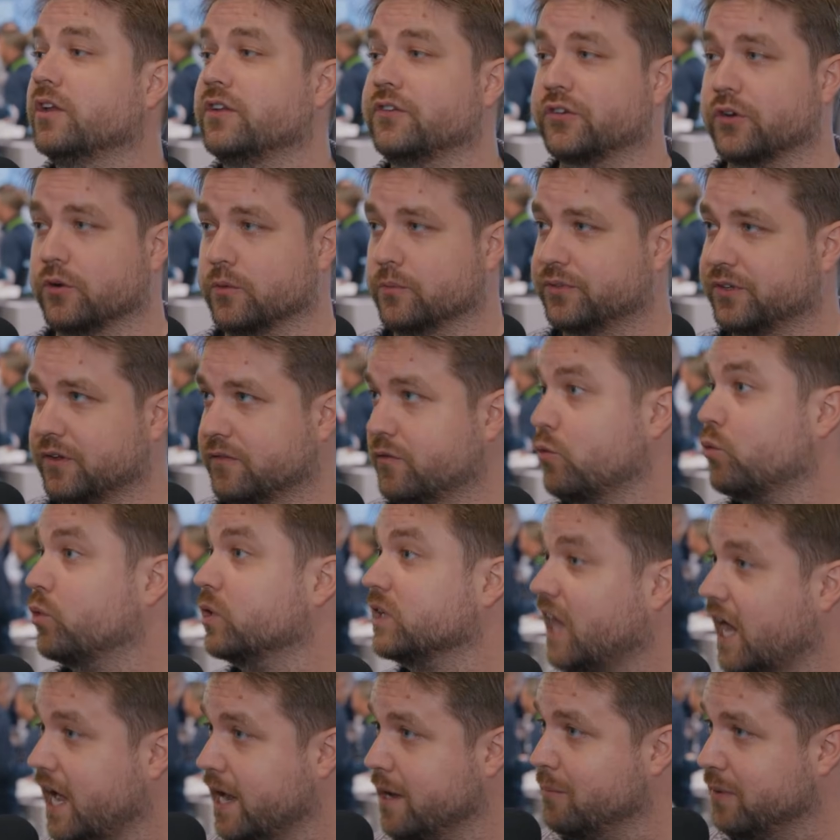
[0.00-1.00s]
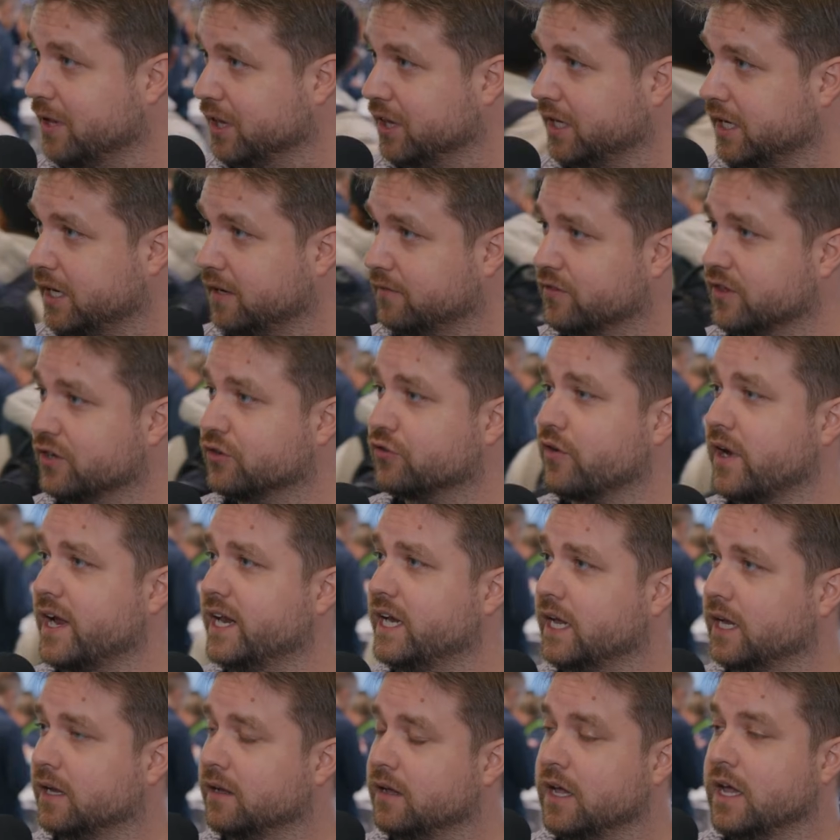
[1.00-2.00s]
in terms of the reliability of the
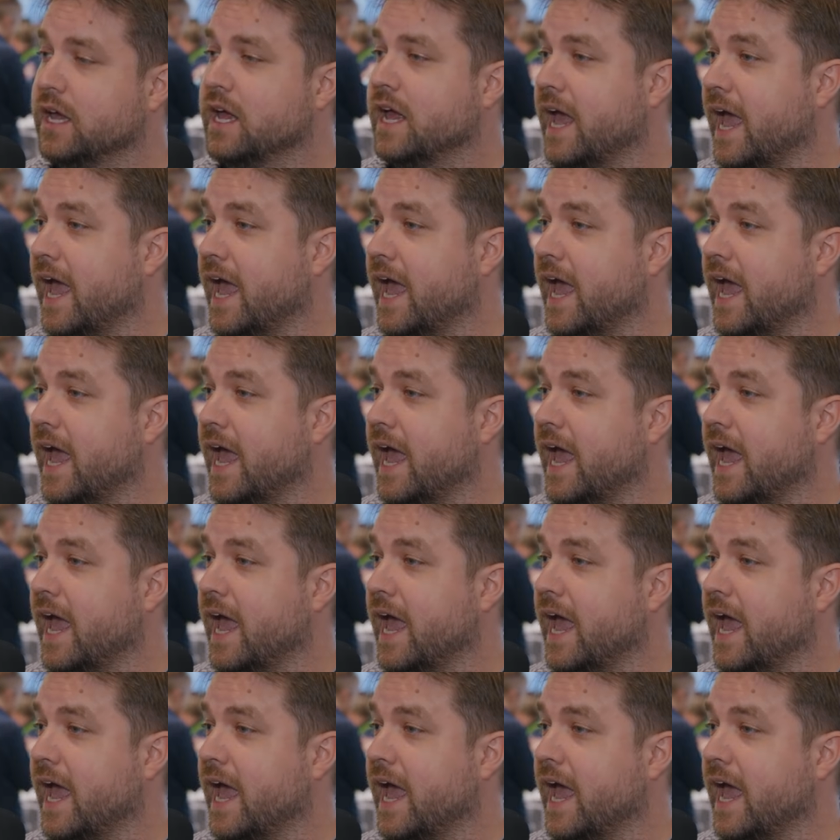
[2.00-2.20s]
training,